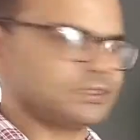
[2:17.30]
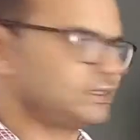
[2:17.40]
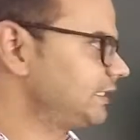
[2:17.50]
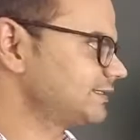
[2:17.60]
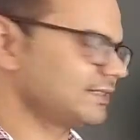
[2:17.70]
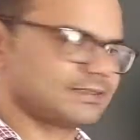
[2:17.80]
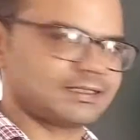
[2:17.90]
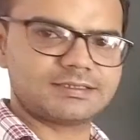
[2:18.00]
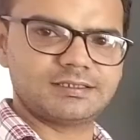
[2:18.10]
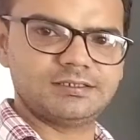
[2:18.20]
That is
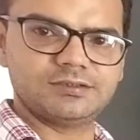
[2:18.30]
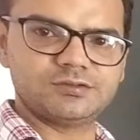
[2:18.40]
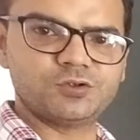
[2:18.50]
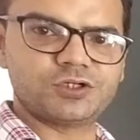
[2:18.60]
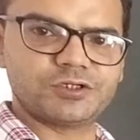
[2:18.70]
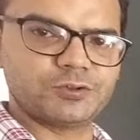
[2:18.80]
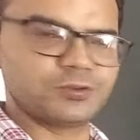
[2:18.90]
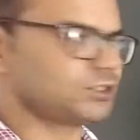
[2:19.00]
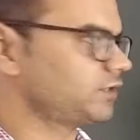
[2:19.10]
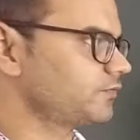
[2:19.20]
necessary to
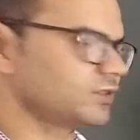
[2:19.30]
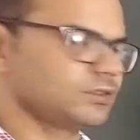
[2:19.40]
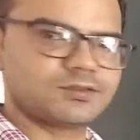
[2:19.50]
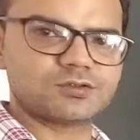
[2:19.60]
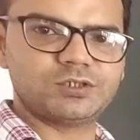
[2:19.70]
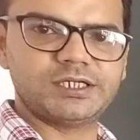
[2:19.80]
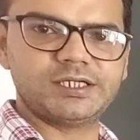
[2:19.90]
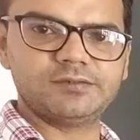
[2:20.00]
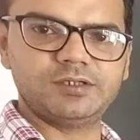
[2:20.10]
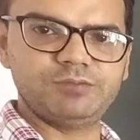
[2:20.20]
introduce germs so
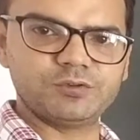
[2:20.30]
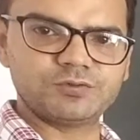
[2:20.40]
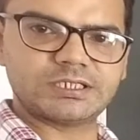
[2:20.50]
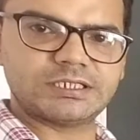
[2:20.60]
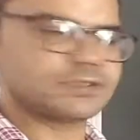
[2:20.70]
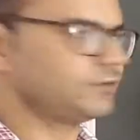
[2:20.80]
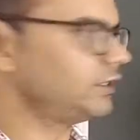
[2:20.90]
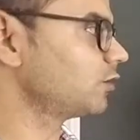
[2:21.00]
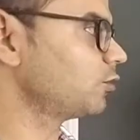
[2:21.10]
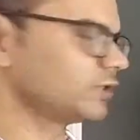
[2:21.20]
that immune cells will
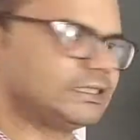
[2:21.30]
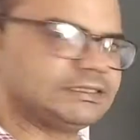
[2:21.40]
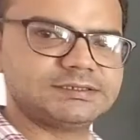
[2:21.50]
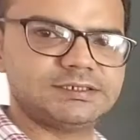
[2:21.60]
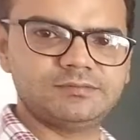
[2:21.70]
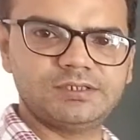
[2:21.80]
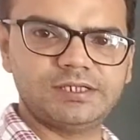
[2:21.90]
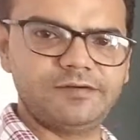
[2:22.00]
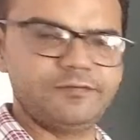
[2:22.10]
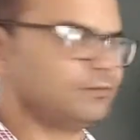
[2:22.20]
recognize them
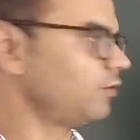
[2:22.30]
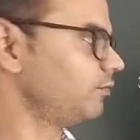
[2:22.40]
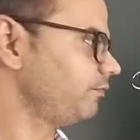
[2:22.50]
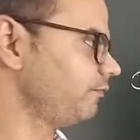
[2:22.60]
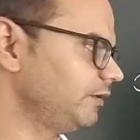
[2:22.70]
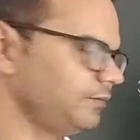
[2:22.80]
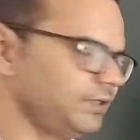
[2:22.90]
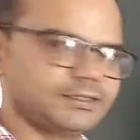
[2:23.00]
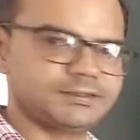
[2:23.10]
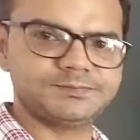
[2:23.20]
and will
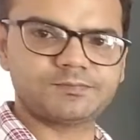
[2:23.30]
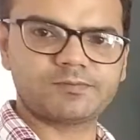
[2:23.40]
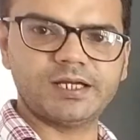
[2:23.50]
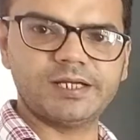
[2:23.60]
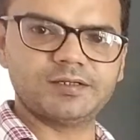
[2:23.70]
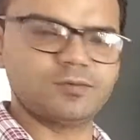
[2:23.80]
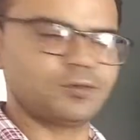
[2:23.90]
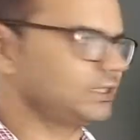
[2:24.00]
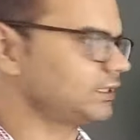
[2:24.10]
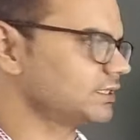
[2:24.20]
make an
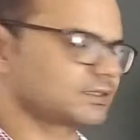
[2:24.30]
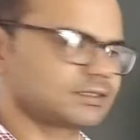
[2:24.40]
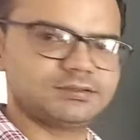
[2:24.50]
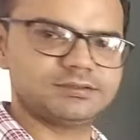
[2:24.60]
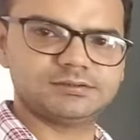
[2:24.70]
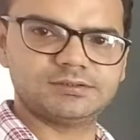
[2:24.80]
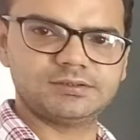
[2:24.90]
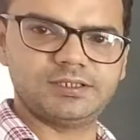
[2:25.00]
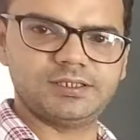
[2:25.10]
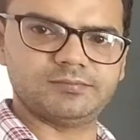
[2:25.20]
antibody against
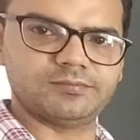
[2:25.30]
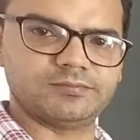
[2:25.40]
them.